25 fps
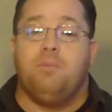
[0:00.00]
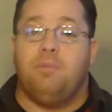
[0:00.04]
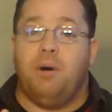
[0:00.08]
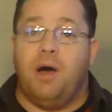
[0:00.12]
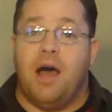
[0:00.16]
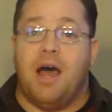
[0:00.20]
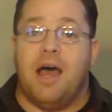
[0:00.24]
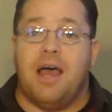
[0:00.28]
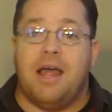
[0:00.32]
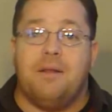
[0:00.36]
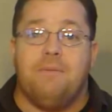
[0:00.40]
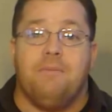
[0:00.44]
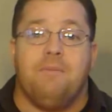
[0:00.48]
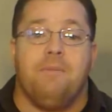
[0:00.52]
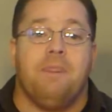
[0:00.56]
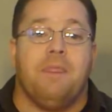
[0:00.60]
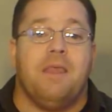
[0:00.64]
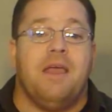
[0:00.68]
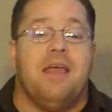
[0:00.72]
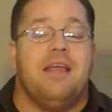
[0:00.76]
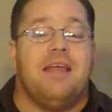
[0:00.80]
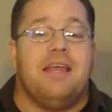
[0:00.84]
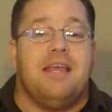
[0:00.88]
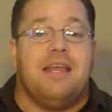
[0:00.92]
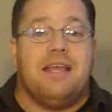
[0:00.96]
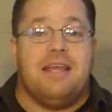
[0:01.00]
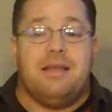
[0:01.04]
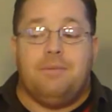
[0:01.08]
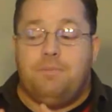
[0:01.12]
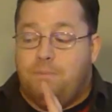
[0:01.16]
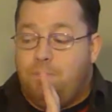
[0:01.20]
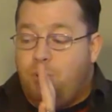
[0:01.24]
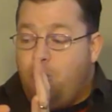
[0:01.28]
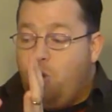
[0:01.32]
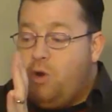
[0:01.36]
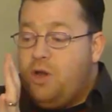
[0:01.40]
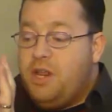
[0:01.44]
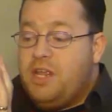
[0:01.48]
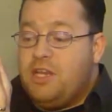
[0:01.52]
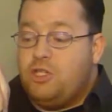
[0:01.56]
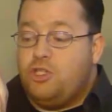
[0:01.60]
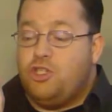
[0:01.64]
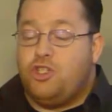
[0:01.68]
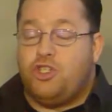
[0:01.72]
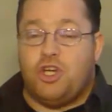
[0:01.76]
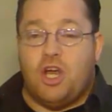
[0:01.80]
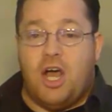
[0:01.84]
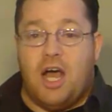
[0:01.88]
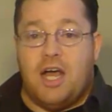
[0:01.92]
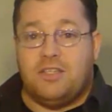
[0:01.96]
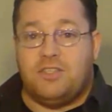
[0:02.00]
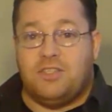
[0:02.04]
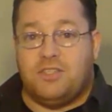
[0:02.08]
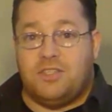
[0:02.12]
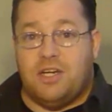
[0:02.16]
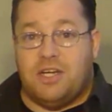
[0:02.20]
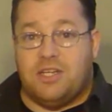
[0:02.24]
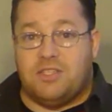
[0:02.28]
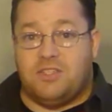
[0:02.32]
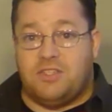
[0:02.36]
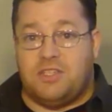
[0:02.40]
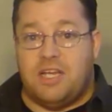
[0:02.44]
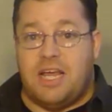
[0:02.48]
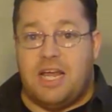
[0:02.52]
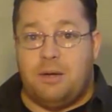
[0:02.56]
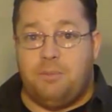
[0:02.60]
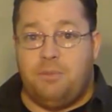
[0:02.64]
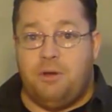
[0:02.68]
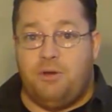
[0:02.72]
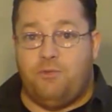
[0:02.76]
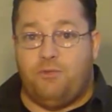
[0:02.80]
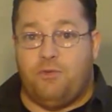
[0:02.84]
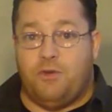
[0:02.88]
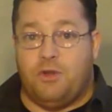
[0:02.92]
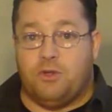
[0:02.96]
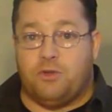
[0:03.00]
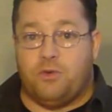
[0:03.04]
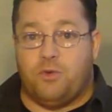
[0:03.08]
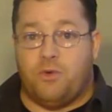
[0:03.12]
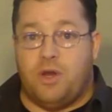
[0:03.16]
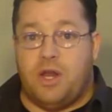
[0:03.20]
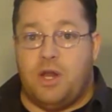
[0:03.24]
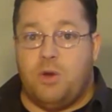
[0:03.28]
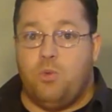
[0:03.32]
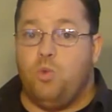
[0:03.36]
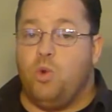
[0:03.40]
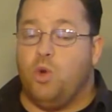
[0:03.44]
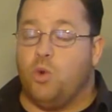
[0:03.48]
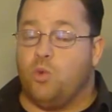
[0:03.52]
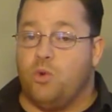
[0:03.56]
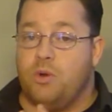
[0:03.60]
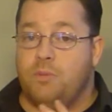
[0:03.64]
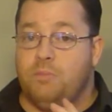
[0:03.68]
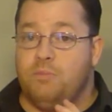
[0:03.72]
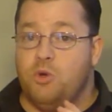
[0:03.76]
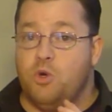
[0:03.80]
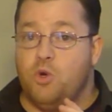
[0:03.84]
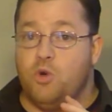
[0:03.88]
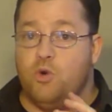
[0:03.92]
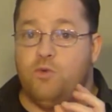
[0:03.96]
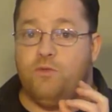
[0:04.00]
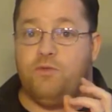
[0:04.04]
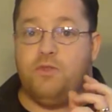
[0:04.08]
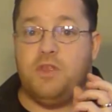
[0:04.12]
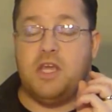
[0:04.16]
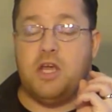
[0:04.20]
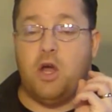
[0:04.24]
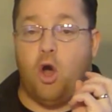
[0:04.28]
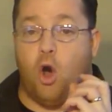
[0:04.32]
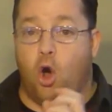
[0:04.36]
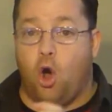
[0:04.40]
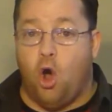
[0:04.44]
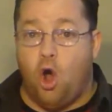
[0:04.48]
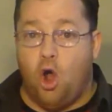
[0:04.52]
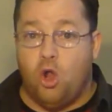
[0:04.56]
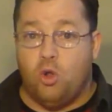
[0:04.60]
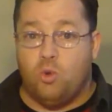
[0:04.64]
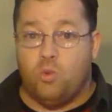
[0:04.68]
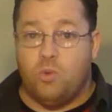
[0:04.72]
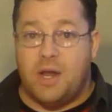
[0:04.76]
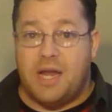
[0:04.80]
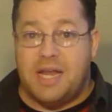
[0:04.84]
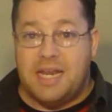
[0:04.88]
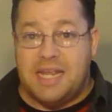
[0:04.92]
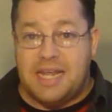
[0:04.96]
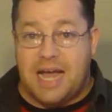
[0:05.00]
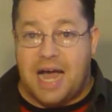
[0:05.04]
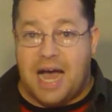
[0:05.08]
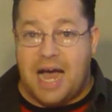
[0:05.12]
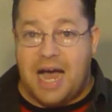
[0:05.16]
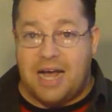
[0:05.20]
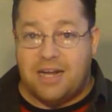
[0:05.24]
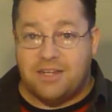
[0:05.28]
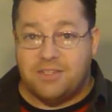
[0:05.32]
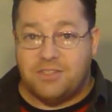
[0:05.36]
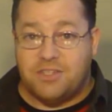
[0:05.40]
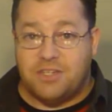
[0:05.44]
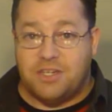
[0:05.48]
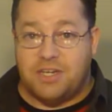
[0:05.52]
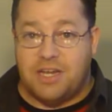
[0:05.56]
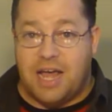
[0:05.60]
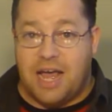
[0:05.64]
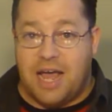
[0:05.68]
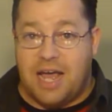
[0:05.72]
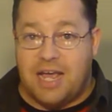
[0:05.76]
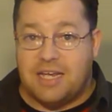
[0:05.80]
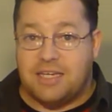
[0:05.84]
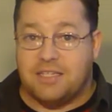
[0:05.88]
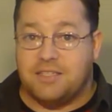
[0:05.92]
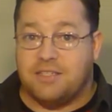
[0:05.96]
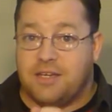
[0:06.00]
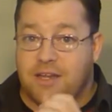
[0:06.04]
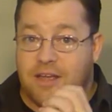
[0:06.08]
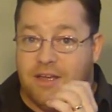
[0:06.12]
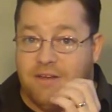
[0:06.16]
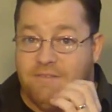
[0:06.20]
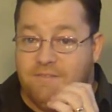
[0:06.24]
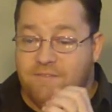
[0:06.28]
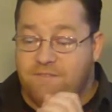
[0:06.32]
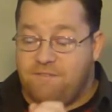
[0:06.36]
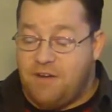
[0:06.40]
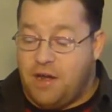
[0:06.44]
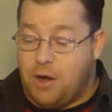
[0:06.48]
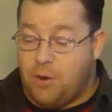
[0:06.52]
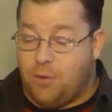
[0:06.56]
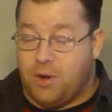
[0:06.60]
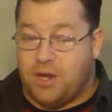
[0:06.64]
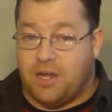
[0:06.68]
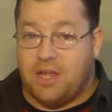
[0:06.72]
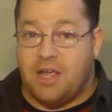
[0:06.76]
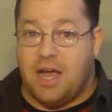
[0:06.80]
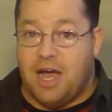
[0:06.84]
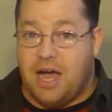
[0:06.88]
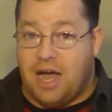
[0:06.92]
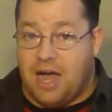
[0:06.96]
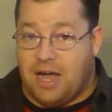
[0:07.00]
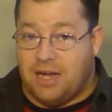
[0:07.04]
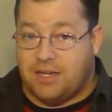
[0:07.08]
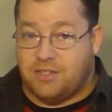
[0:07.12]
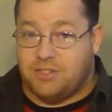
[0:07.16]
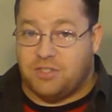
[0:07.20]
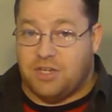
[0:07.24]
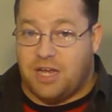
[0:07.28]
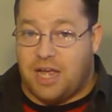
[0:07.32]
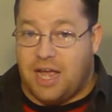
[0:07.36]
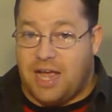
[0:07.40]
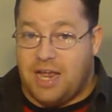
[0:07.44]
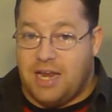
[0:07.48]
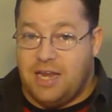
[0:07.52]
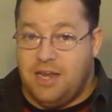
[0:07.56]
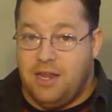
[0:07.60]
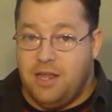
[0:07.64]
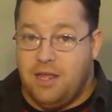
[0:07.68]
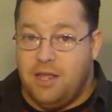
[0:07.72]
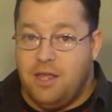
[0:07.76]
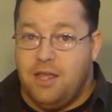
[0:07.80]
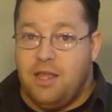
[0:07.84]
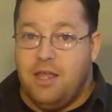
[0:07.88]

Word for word: But putting just a sediment filter in will remove the already oxidized ferric oxide,